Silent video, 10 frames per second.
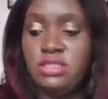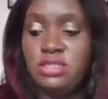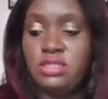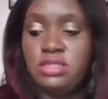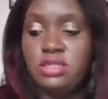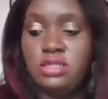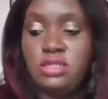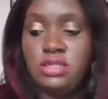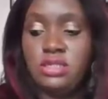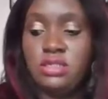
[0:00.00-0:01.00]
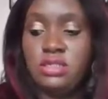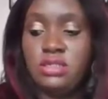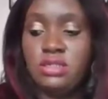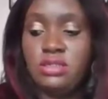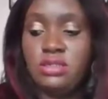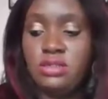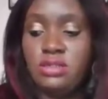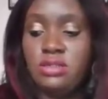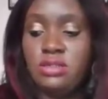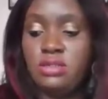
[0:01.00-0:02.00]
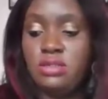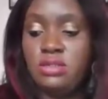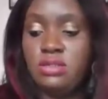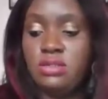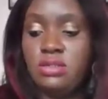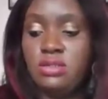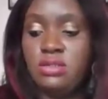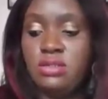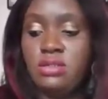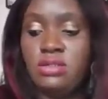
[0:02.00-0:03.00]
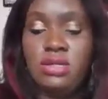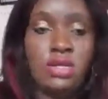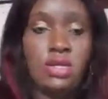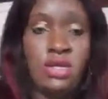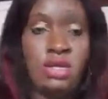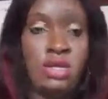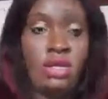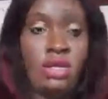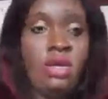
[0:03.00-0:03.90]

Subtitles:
No one is speaking in this clip.